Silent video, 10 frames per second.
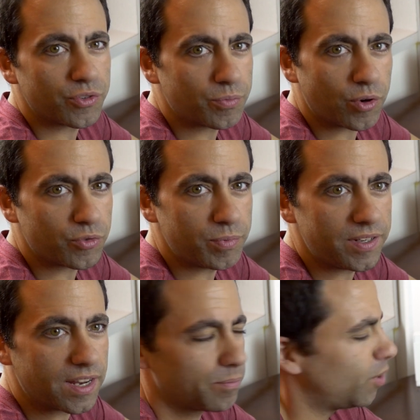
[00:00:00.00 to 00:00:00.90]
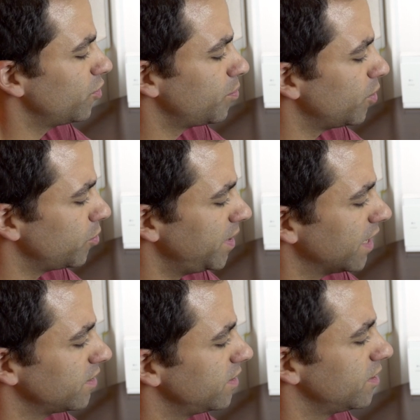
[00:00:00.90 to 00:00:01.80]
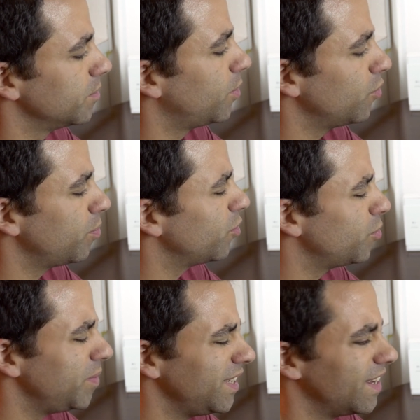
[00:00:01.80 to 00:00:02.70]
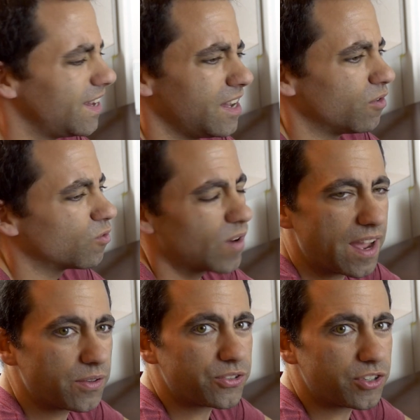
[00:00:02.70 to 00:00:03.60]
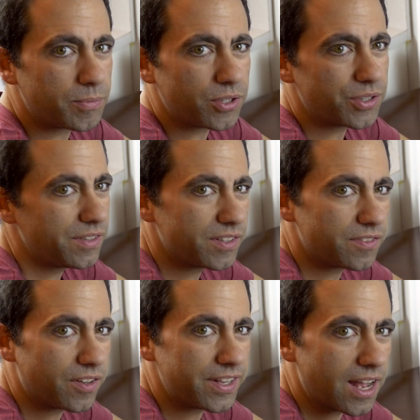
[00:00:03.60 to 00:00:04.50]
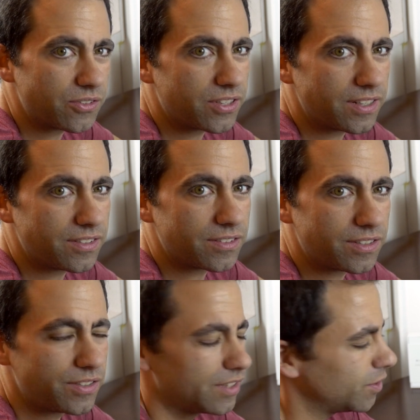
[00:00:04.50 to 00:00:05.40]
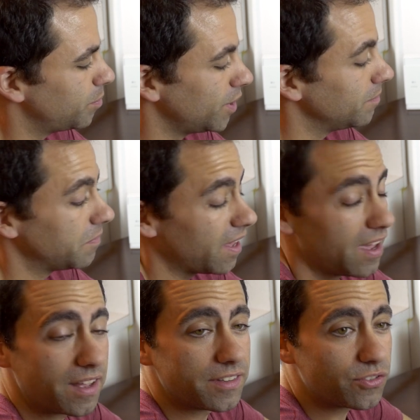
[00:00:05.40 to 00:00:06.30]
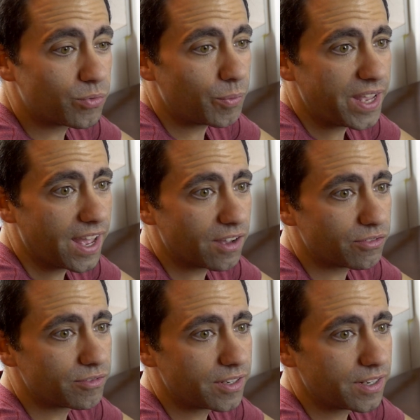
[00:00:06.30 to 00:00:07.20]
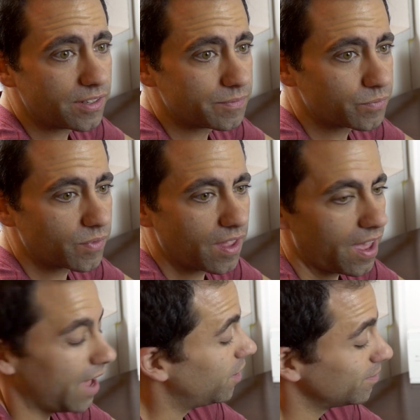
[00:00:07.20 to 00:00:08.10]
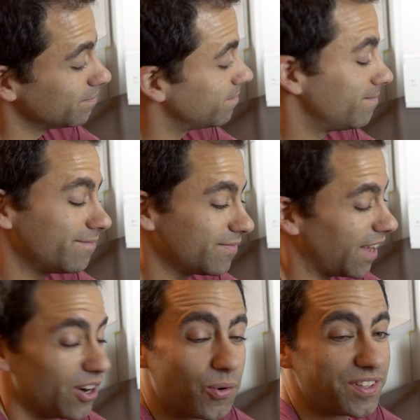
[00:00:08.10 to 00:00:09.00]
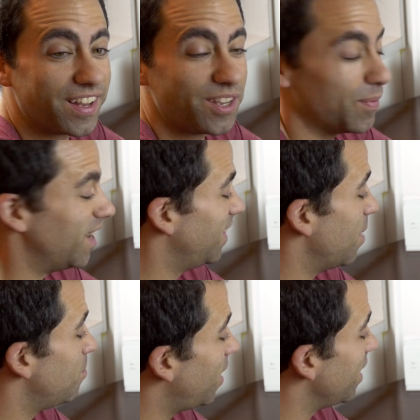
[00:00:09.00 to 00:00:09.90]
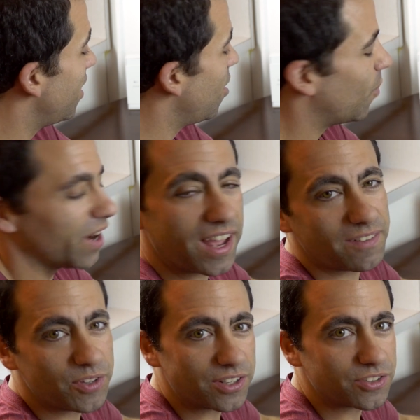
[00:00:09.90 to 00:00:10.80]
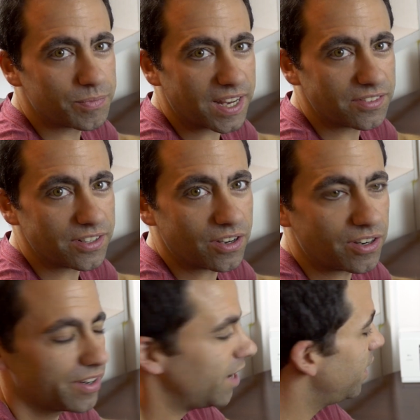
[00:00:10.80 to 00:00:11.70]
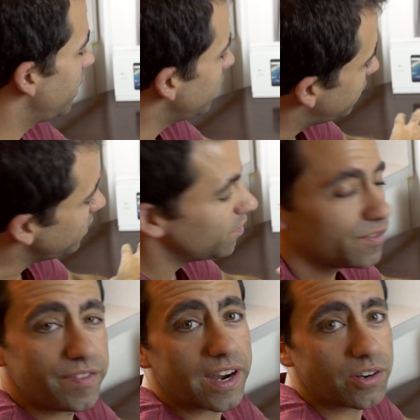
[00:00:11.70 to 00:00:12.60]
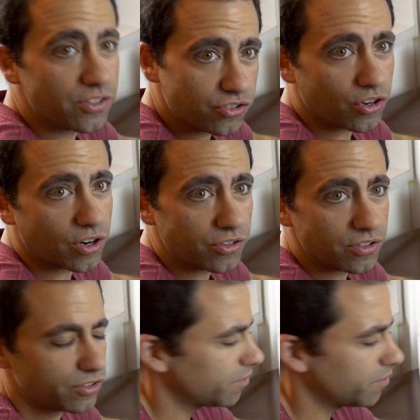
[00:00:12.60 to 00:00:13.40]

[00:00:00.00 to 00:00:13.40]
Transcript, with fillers: They're supposed to be both supposed to be Nexus. They're both supposed to be rather similar, even if on the outsides they're a little different. But this is what we have. I don't, I don't know what to tell you about that. But what I have done some testing on is these various chargers.